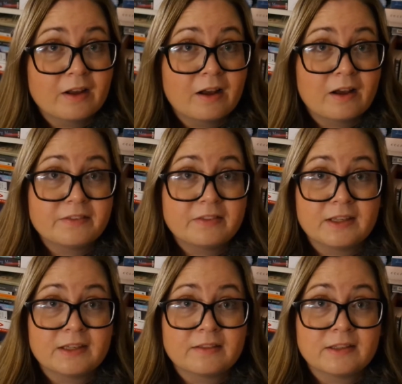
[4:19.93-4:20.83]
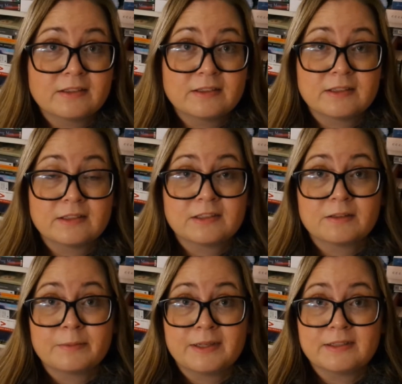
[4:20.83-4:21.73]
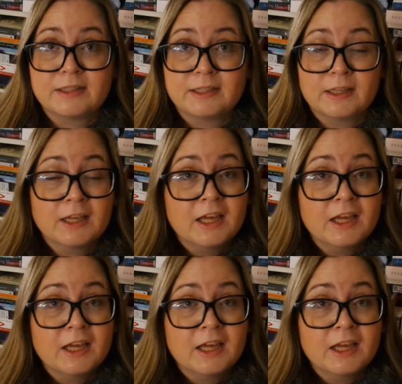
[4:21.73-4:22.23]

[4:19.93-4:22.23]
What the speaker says: I think this is amazing.